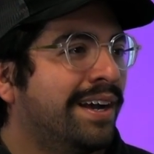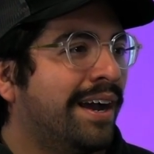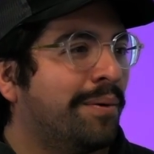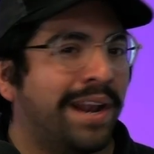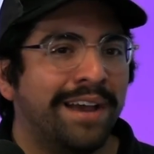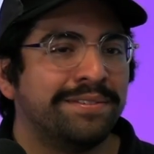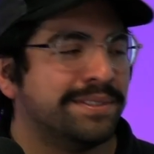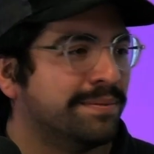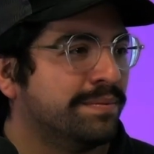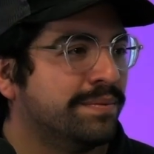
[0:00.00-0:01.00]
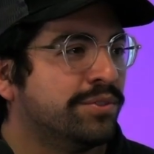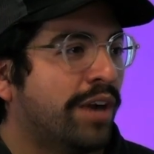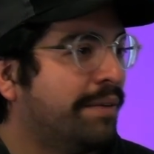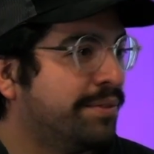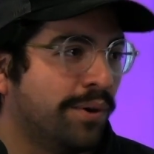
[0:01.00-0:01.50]
I want to have some
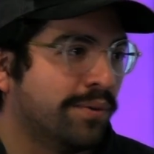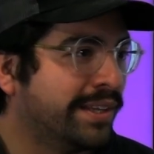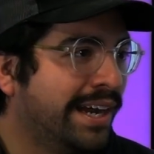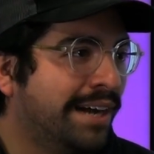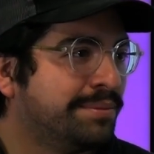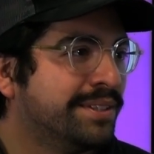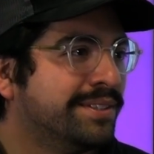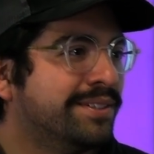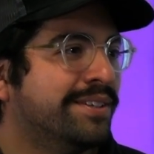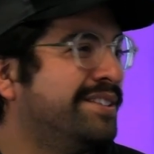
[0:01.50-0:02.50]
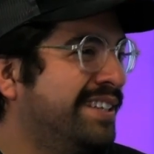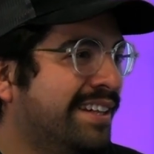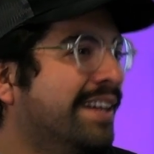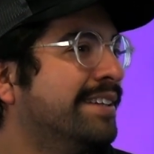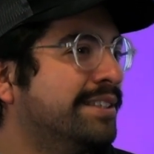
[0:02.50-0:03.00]
drive-through only options. So you see a
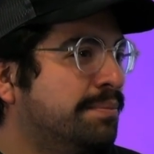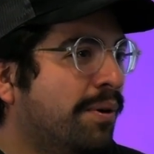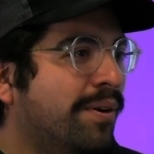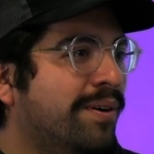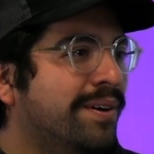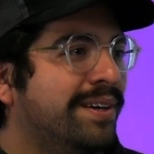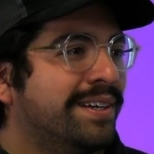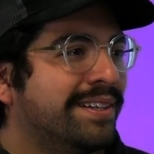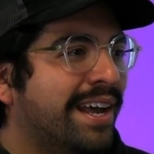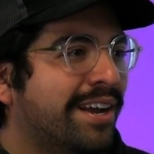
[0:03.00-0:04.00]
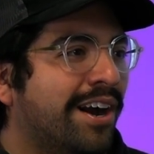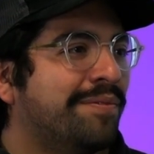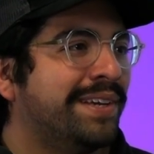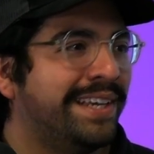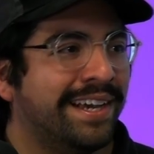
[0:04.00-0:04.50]
lot of these small like
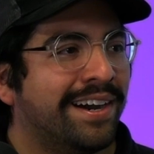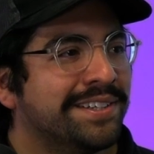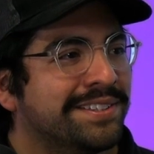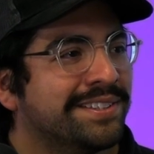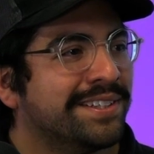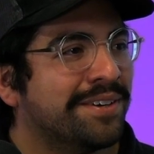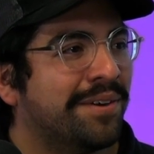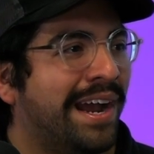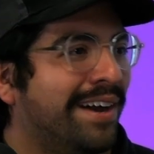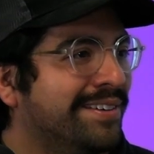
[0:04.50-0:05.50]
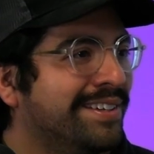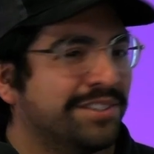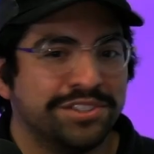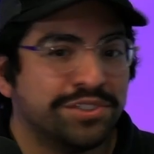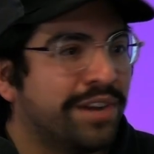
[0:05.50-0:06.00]
coffee kiosks around, and
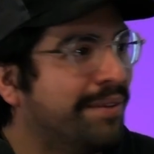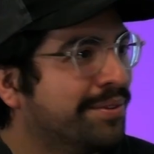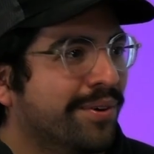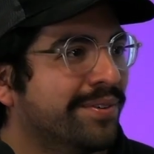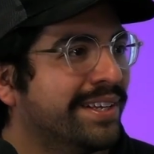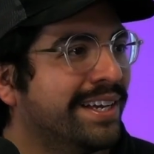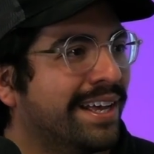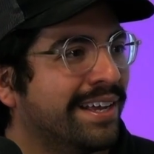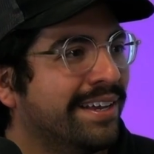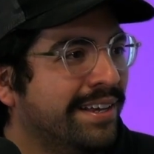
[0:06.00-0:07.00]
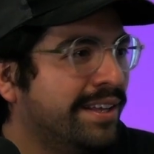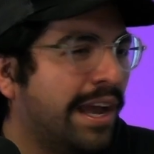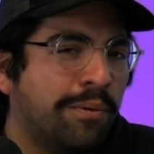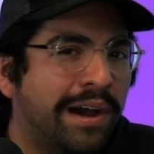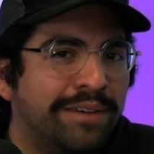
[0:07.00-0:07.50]
they're just drive-through only.
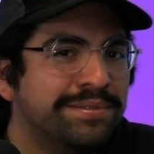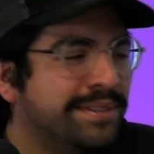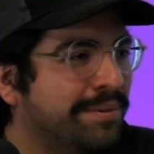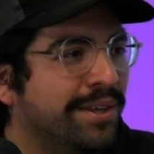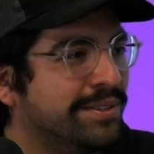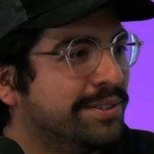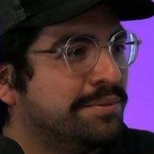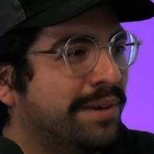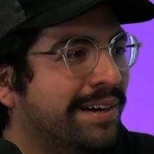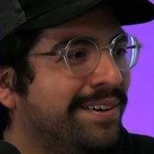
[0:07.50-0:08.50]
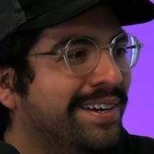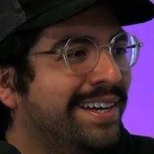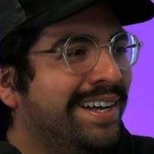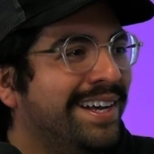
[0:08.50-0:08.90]
Like we'll have some of those as well.